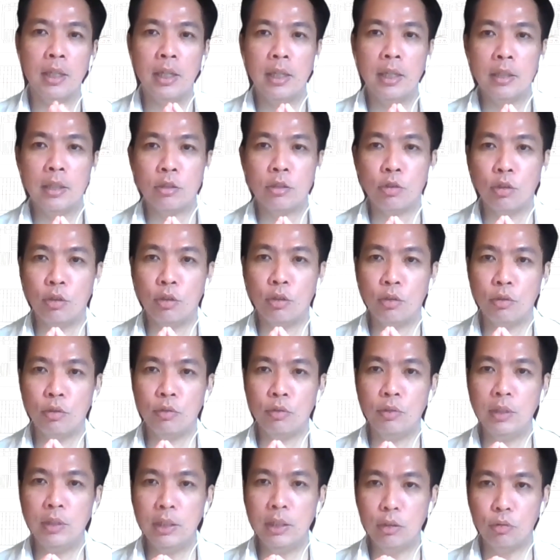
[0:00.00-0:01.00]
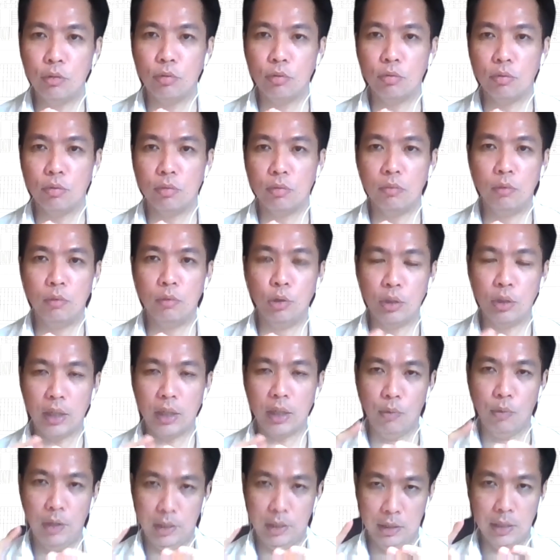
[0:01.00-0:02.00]
So you need to look
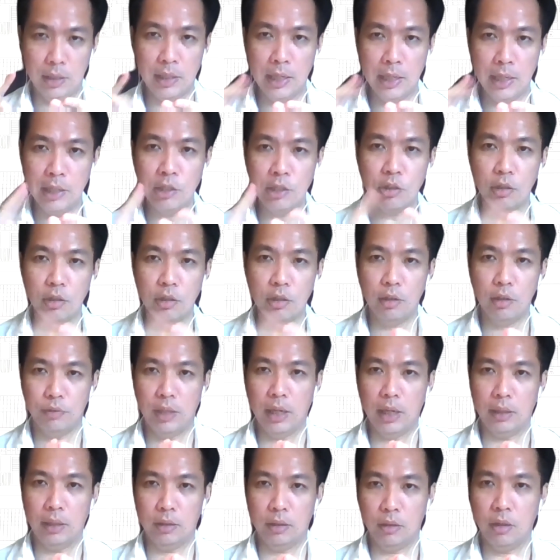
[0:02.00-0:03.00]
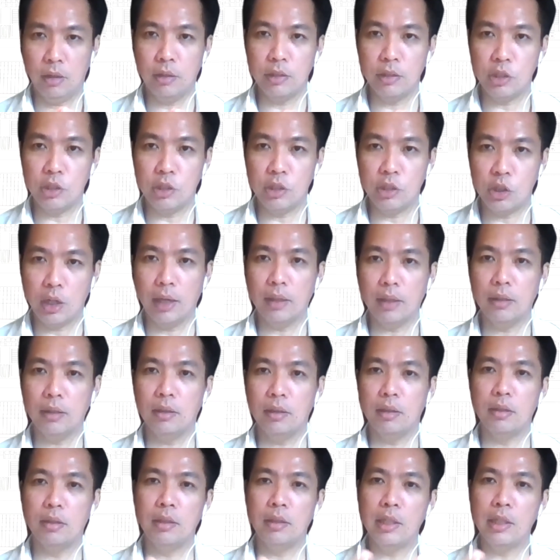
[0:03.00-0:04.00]
at what is the nature of that contract.
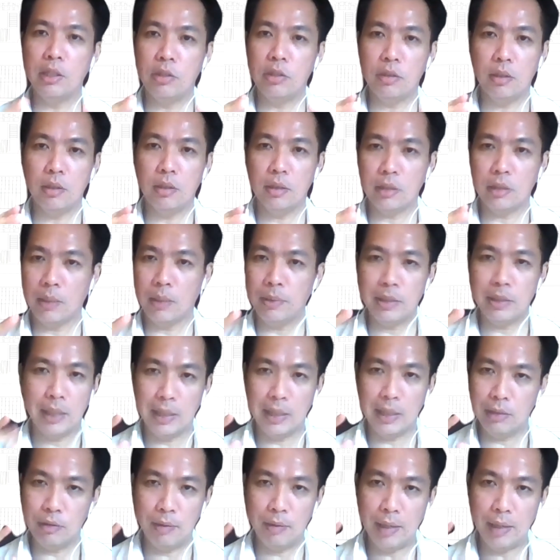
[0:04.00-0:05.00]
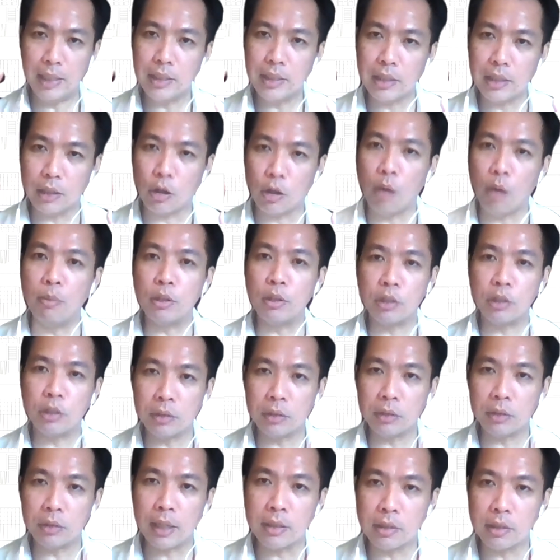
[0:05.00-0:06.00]
Sometimes whether it's a
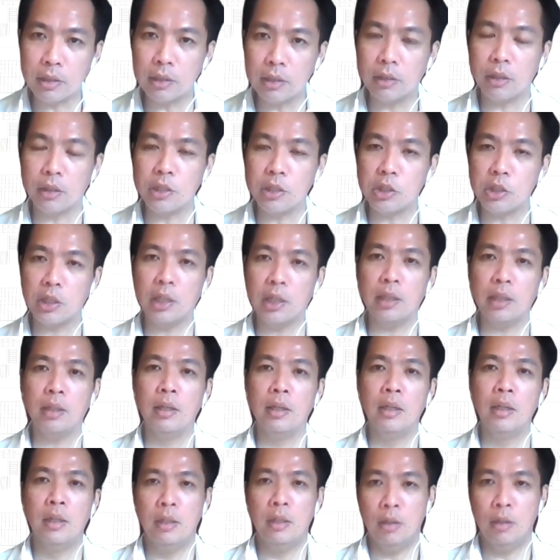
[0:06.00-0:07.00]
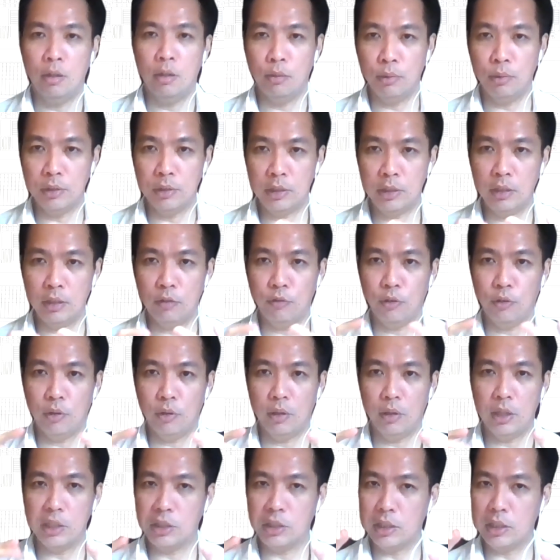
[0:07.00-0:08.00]
commercial tenancy contract, or was it
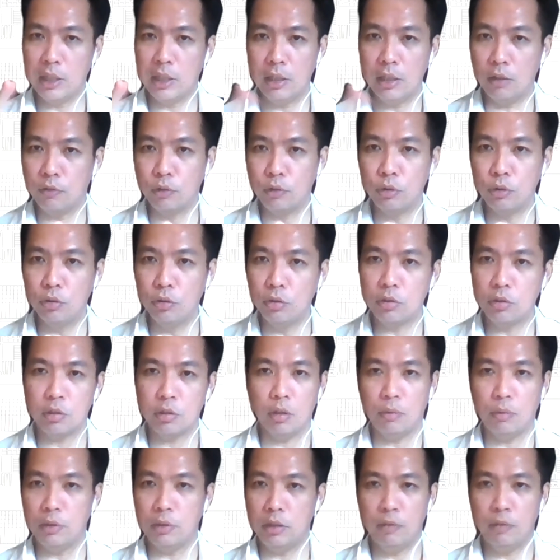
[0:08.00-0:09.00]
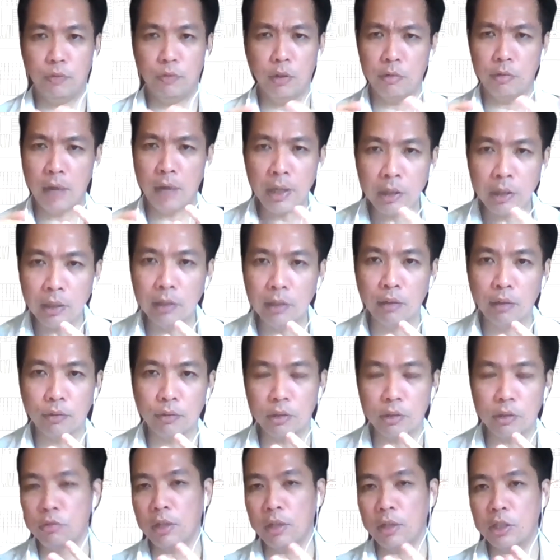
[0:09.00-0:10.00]
for sale of goods, or was it for rental of
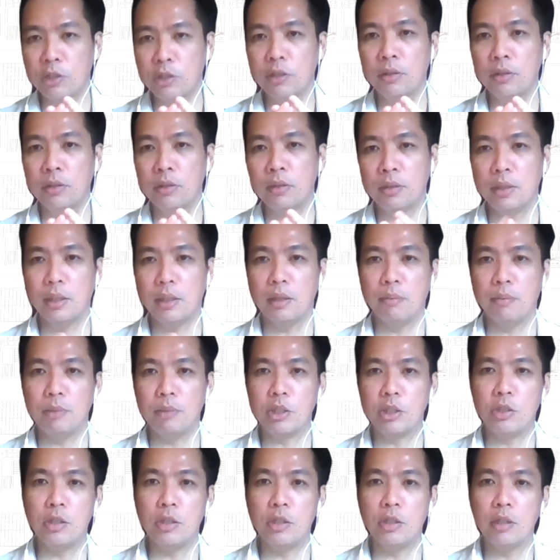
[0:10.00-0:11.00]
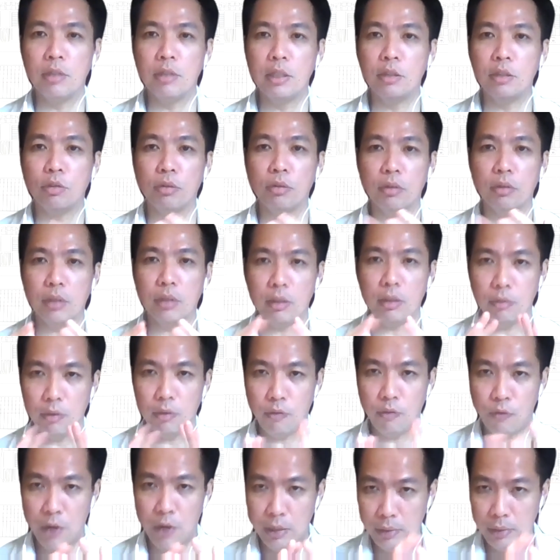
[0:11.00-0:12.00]
construction machinery. So there
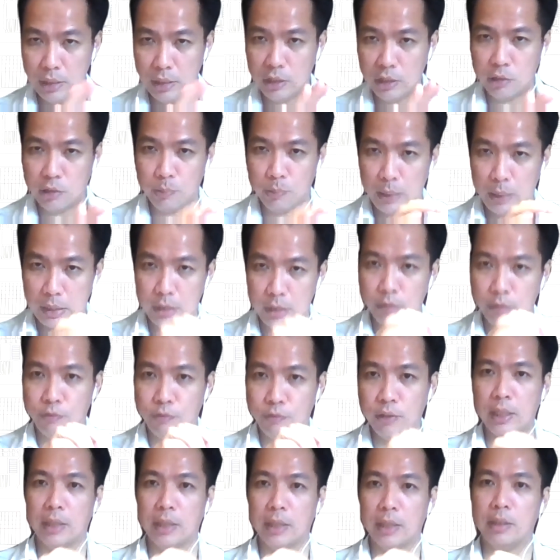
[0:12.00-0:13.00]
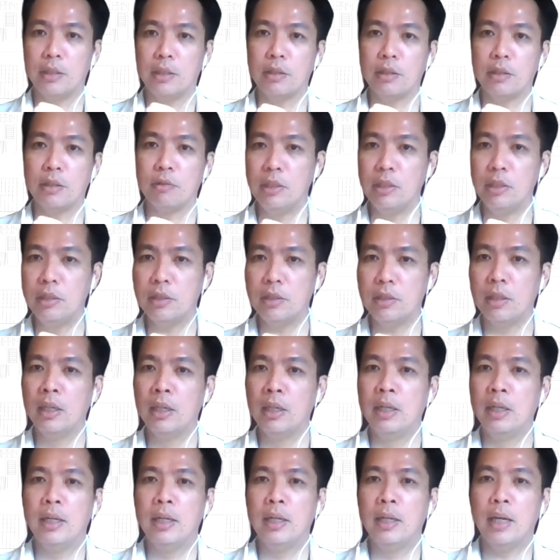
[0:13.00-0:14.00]
were various specific categories
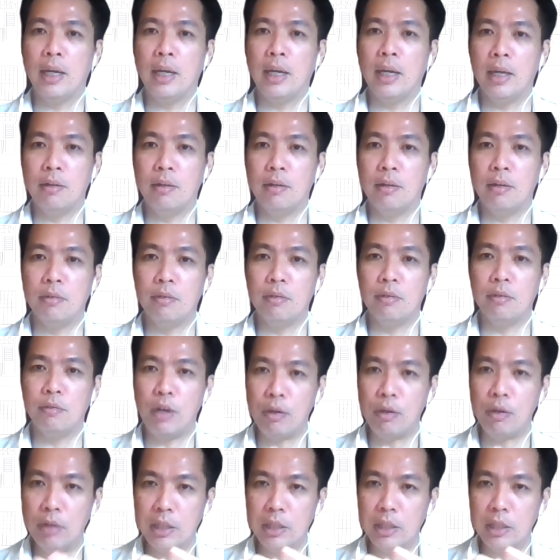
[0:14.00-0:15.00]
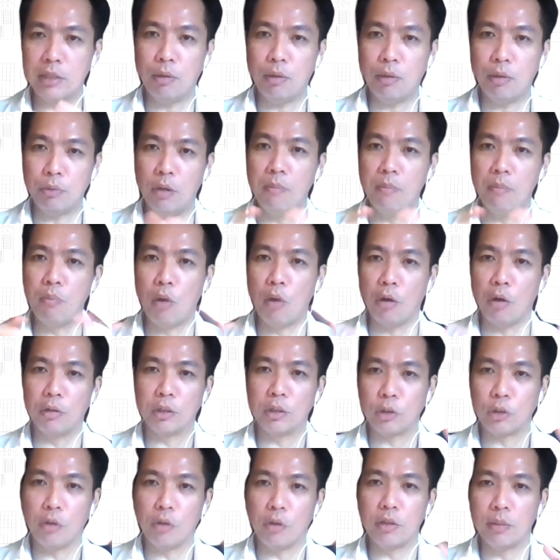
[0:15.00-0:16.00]
and various what we call
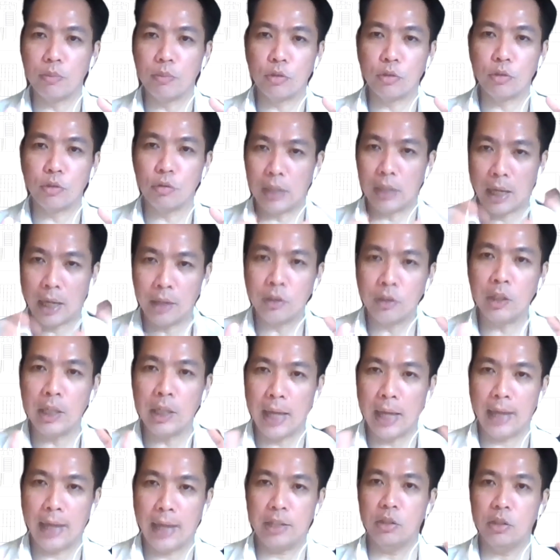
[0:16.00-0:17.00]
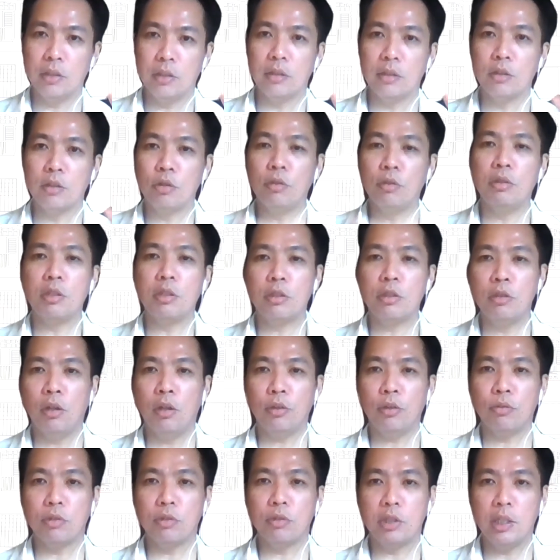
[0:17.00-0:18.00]
moratoriums. So you can't take action. So it's
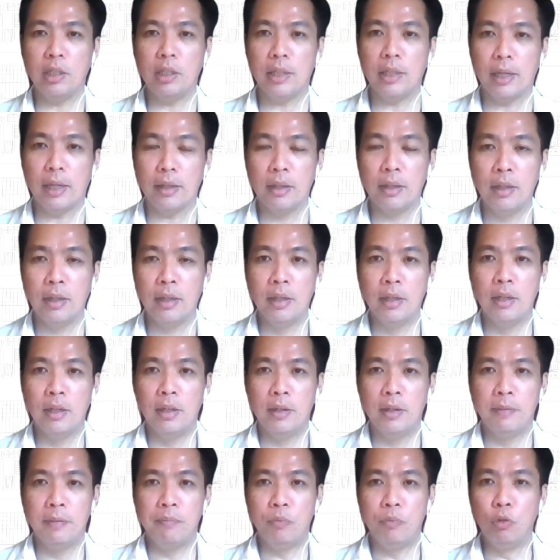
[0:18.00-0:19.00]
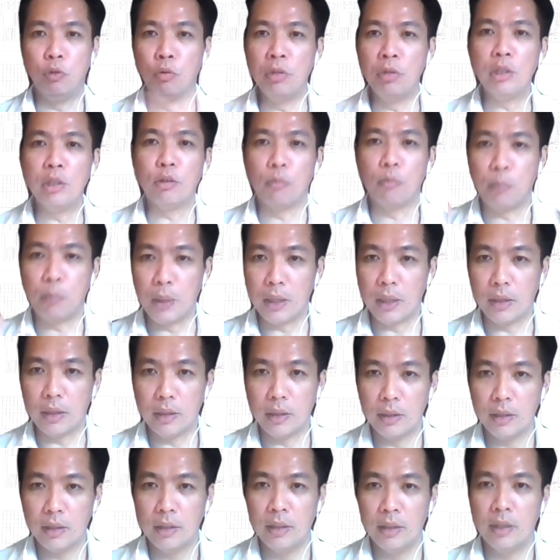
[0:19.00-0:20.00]
not to say that no need to pay.
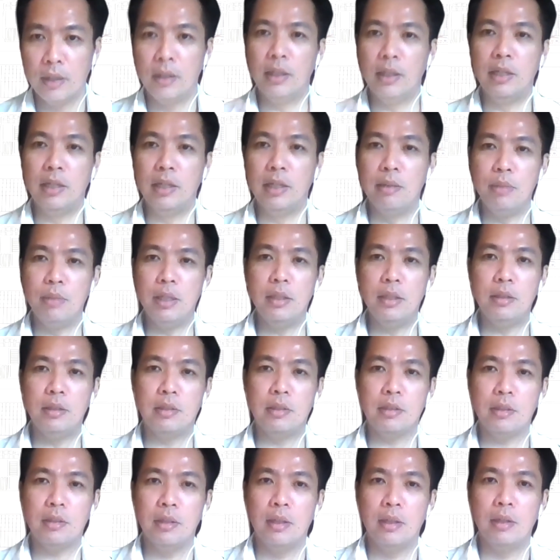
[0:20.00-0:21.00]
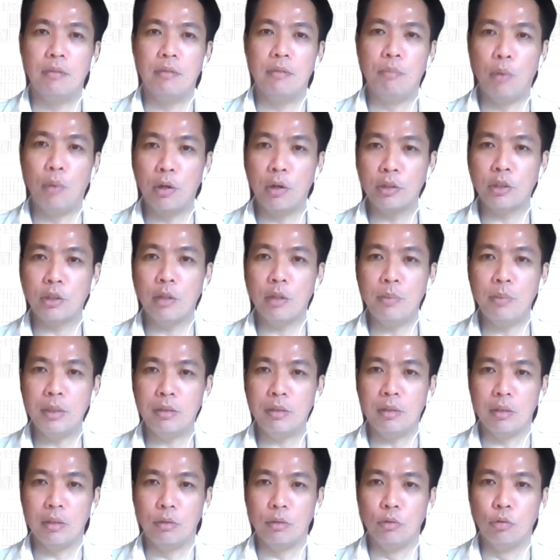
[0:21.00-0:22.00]
It means moratorium
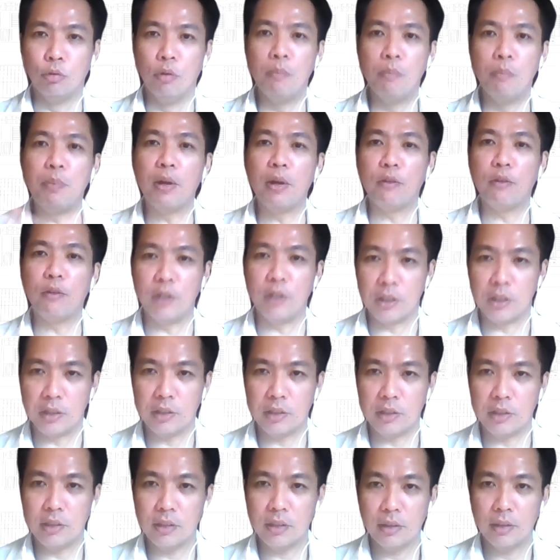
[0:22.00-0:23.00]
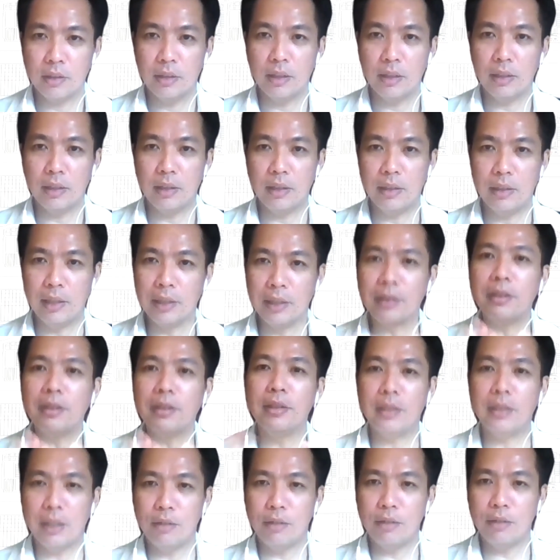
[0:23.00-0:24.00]
means don't pay first.
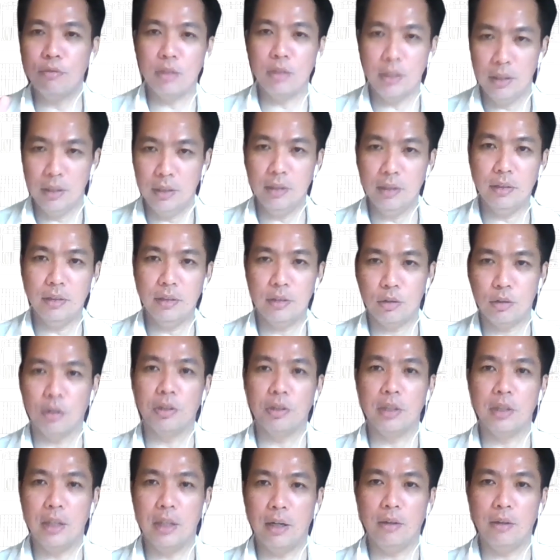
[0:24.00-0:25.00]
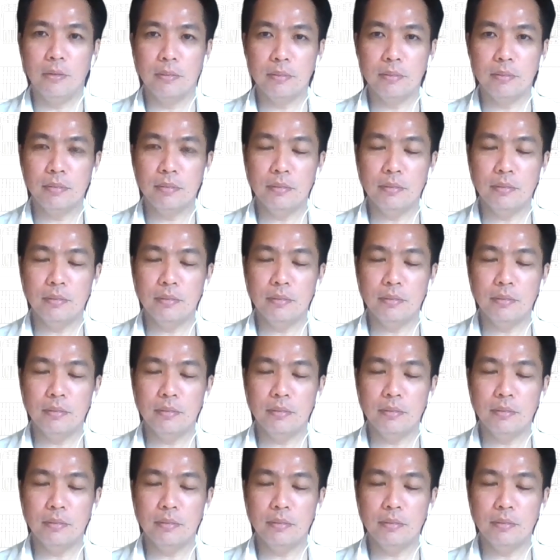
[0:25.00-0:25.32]
Later, then we sort it out.